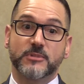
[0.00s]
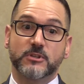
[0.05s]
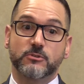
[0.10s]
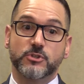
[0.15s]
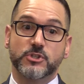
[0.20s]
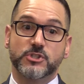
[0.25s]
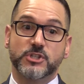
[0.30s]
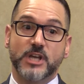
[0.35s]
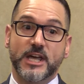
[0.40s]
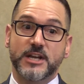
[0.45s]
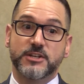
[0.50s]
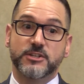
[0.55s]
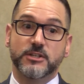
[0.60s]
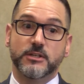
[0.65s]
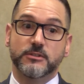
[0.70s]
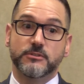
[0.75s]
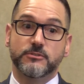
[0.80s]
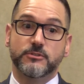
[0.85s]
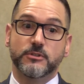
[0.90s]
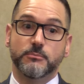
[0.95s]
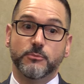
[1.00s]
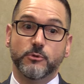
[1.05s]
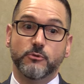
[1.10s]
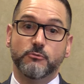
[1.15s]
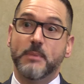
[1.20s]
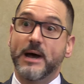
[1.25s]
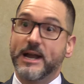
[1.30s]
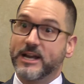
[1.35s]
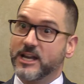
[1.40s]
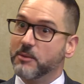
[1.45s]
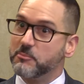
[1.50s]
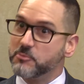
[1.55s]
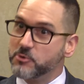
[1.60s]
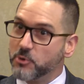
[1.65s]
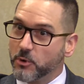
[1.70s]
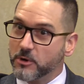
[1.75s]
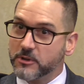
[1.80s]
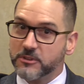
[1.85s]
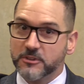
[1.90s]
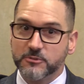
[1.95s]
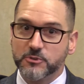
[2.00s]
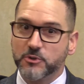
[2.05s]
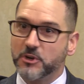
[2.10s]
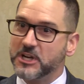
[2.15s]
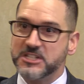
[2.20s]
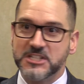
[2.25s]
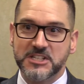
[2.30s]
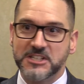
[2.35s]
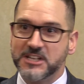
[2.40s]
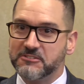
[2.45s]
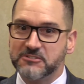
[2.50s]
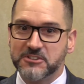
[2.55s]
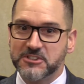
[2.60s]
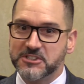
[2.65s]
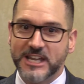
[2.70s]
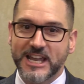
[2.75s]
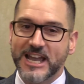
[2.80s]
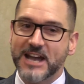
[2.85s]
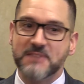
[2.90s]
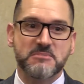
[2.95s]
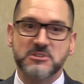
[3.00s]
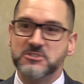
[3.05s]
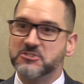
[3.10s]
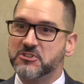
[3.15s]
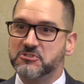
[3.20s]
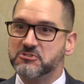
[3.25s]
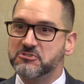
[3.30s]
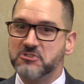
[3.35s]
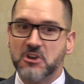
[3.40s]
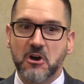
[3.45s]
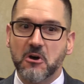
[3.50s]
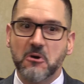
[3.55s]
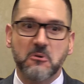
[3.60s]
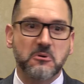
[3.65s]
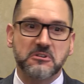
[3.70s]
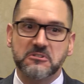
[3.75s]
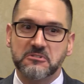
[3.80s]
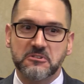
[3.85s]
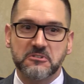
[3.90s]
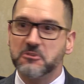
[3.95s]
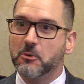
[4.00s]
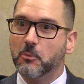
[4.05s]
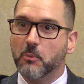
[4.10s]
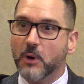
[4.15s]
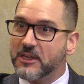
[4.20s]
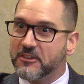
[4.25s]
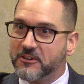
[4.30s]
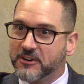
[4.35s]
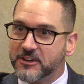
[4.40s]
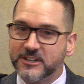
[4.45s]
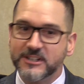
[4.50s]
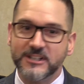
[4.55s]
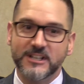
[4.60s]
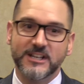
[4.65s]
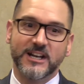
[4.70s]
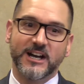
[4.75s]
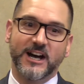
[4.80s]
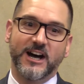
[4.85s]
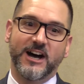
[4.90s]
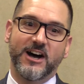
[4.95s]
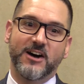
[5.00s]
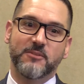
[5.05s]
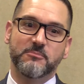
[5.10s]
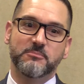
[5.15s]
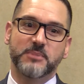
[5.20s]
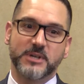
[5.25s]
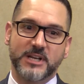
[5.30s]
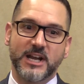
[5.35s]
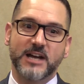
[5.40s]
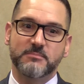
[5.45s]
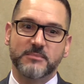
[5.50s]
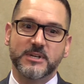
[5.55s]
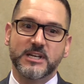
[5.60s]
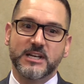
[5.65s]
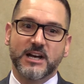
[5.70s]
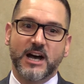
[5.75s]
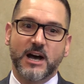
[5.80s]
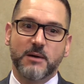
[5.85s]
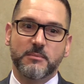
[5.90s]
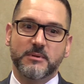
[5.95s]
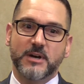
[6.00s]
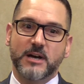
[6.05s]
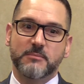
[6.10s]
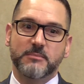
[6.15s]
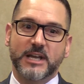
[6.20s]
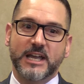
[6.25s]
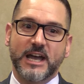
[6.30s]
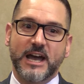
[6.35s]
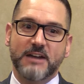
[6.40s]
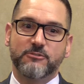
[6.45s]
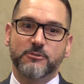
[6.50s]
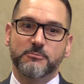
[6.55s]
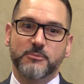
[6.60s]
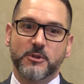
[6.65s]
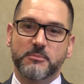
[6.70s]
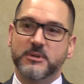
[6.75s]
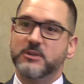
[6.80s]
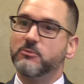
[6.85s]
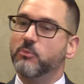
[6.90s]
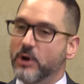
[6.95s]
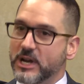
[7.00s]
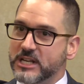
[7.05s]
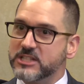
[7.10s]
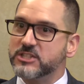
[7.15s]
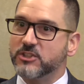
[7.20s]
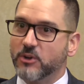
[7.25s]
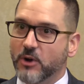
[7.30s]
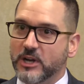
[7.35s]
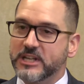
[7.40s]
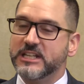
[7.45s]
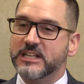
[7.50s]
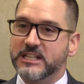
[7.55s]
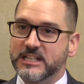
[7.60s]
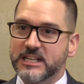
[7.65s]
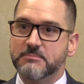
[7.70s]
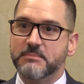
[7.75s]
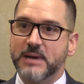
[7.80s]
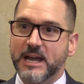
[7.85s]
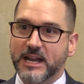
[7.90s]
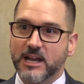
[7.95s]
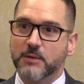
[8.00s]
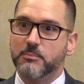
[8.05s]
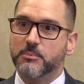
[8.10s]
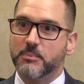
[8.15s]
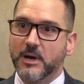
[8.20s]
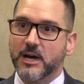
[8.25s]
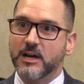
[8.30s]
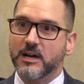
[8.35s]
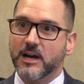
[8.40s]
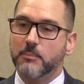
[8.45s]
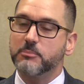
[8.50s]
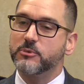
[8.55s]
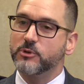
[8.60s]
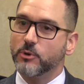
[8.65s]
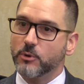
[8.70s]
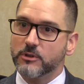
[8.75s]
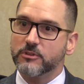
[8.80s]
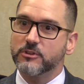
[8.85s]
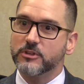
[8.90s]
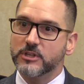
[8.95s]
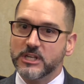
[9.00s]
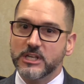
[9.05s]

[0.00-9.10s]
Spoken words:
Decided to move back up north. Crazy enough to say, hey, I missed the snow and the weather, but I'm a guy from the Midwest, so I needed to get back up north.